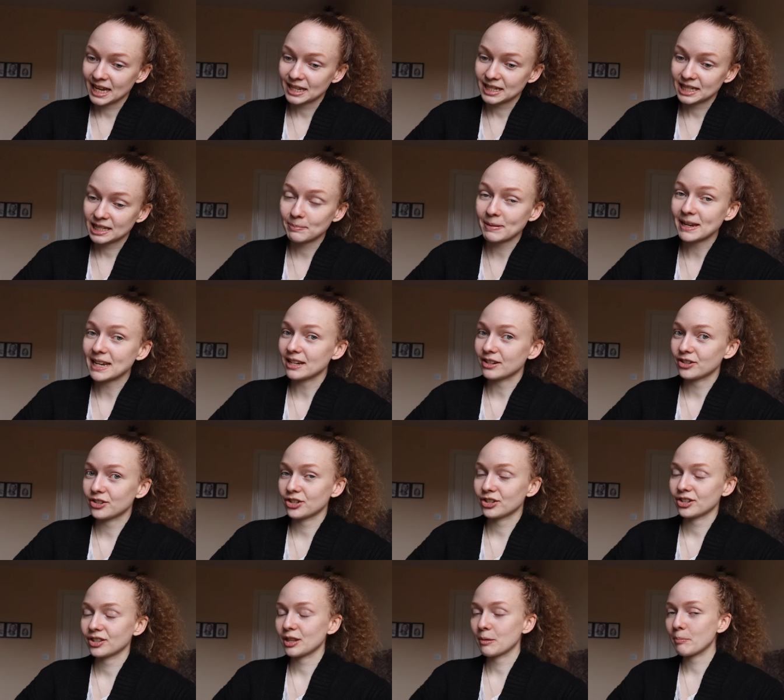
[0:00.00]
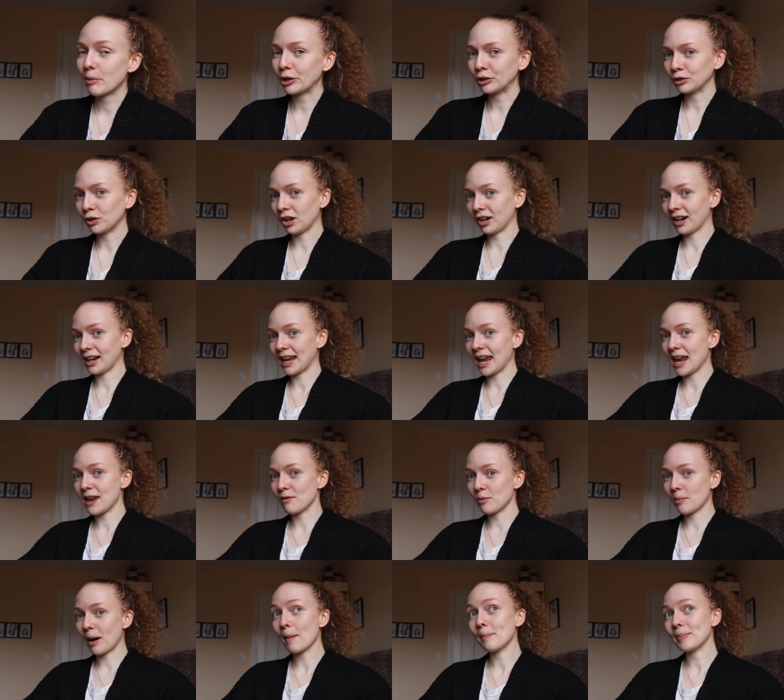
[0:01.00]
speech, the monologue I
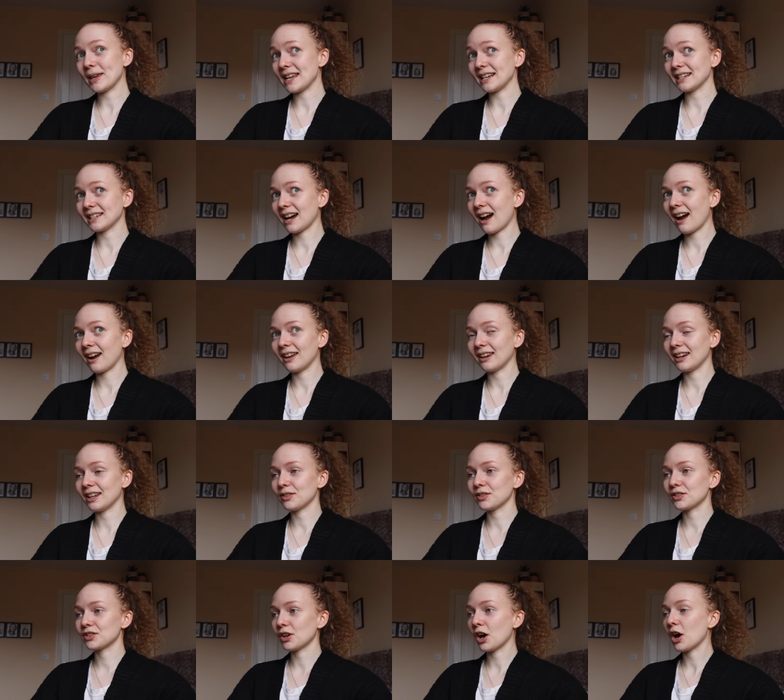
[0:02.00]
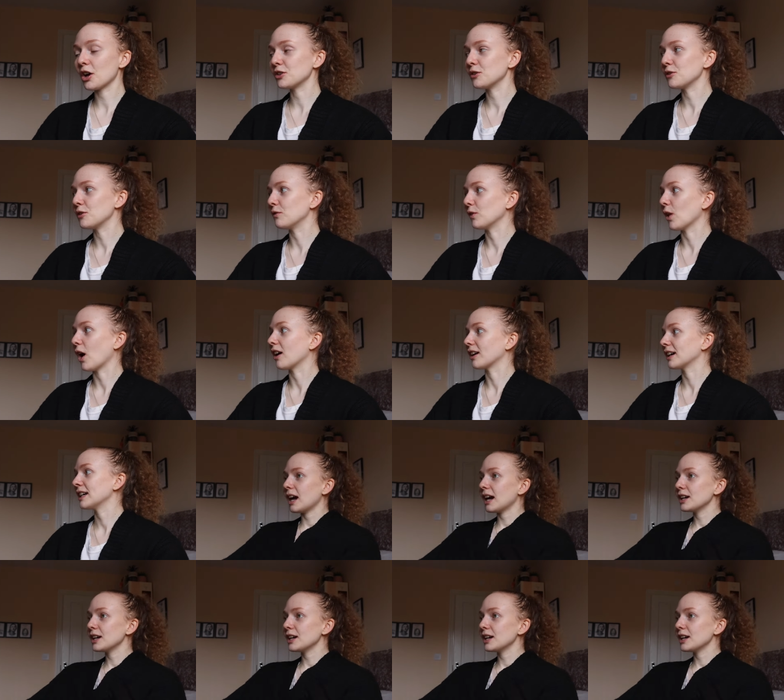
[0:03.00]
gave about being tired at the start of the vlog.